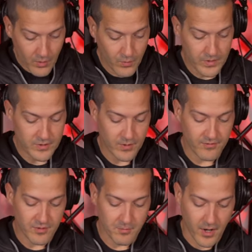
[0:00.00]
We do
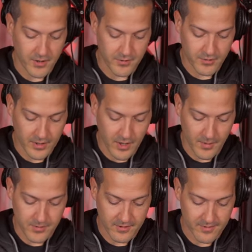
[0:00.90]
have some monitoring
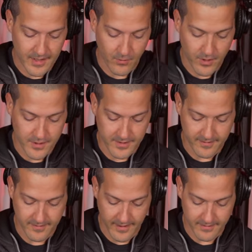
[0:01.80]
options that I want to
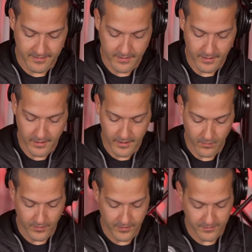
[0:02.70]
discuss
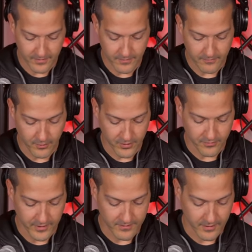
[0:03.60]
with this
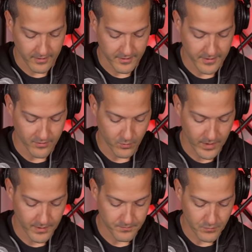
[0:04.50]
Focusrite Scarlett as
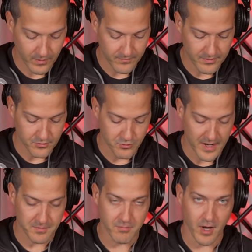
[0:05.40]
well. We have this
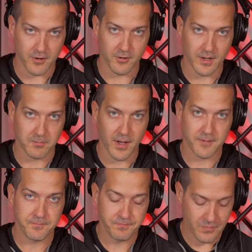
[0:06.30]
direct monitoring
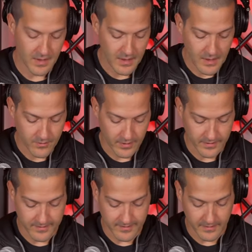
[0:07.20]
button. So I'm
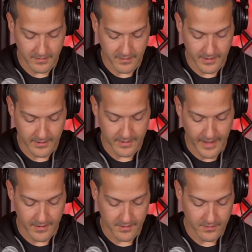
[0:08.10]
going to single click
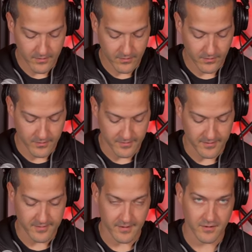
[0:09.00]
that. So there's a
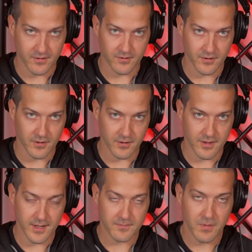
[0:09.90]
single circle
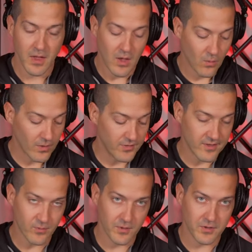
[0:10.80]
lit. What
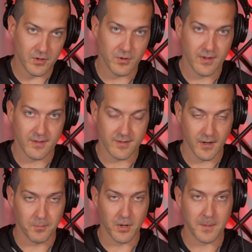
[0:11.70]
this will do is
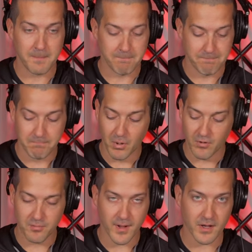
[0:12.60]
it'll put
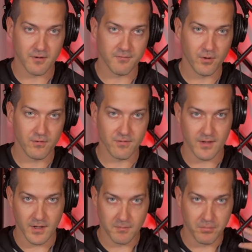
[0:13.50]
both microphones
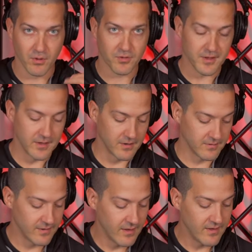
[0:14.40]
into both
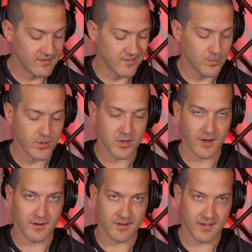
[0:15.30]
ears. Since we're
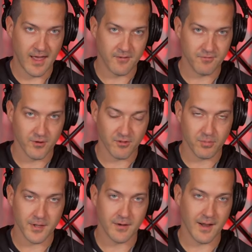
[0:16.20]
sharing a headphone
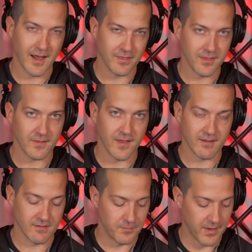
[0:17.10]
splitter, I think
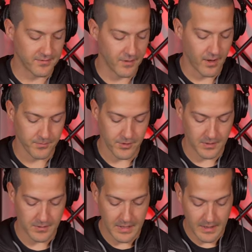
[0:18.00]
that's the best
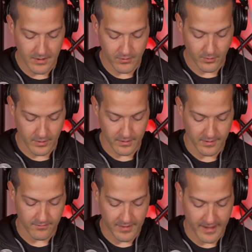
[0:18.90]
option. So we're going to
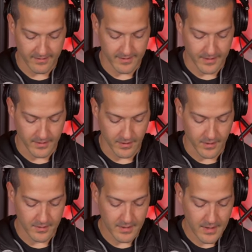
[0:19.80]
leave that setting
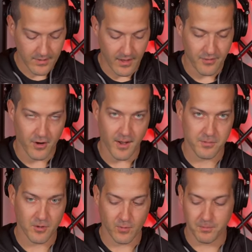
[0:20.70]
on. The other
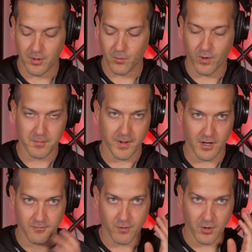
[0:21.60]
option would put one
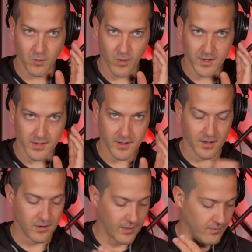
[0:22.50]
microphone in one
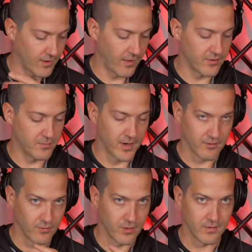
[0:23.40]
ear and the other
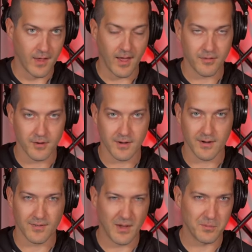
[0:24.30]
microphone in the other
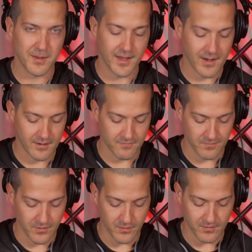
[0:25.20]
ear. And that would be kind of
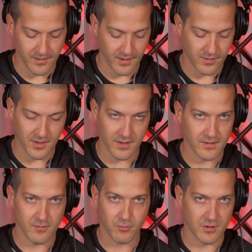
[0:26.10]
confusing, I think,
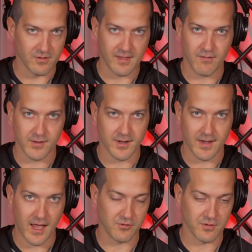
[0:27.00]
if we're just having a
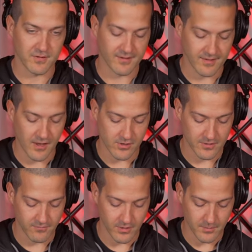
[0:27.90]
natural
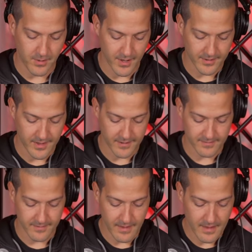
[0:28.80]
discussion for a
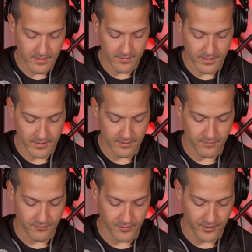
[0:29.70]
podcast. So I'm going to leave
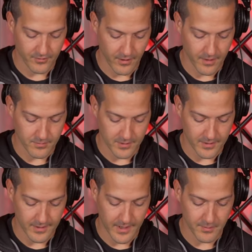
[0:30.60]
the first option
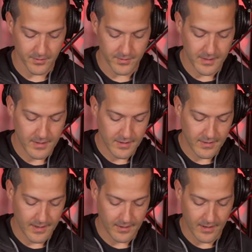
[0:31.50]
enabled.
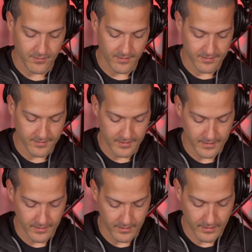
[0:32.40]
That allows us to
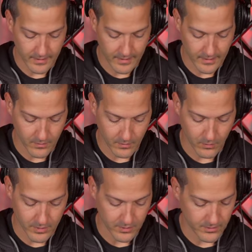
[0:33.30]
hear what
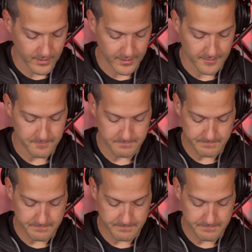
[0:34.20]
we're doing here